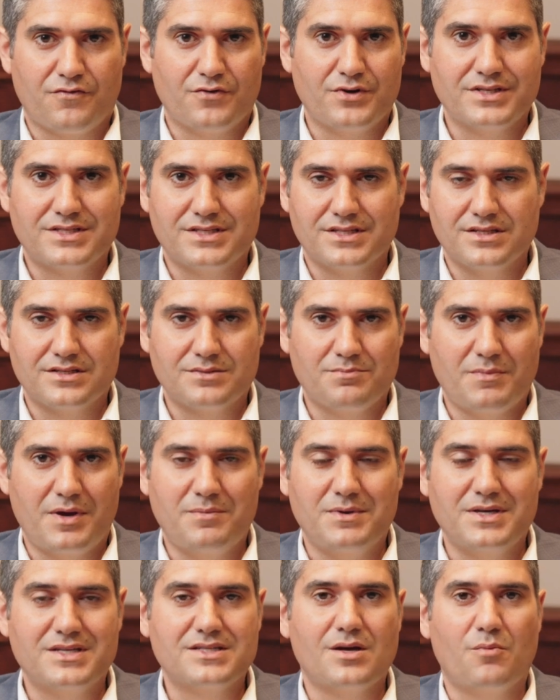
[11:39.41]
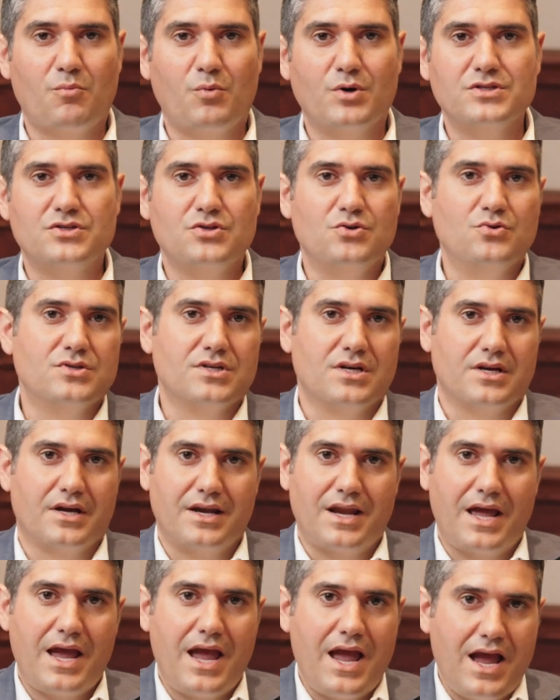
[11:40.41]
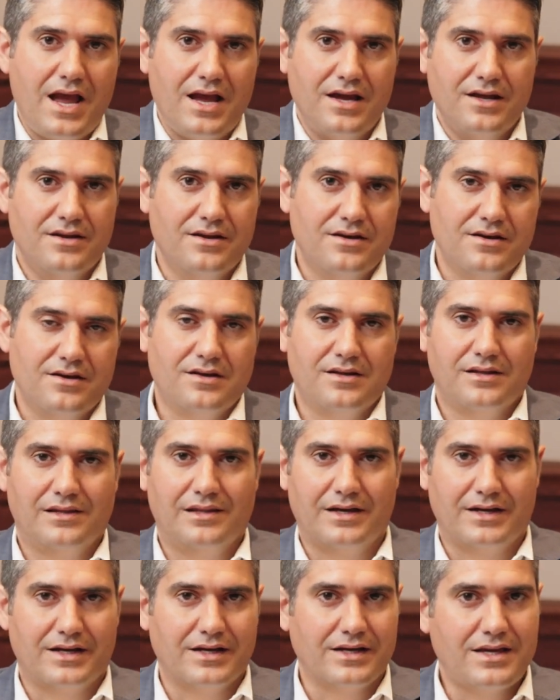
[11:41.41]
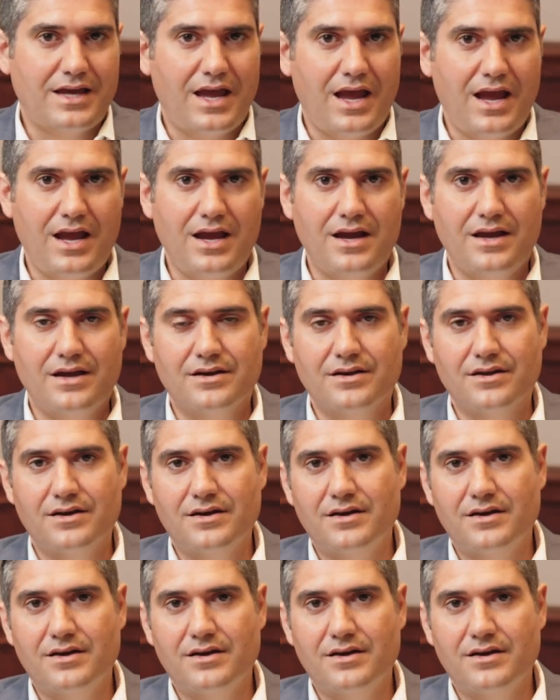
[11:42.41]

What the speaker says: for instance, maybe someone's using an aid, like a cane,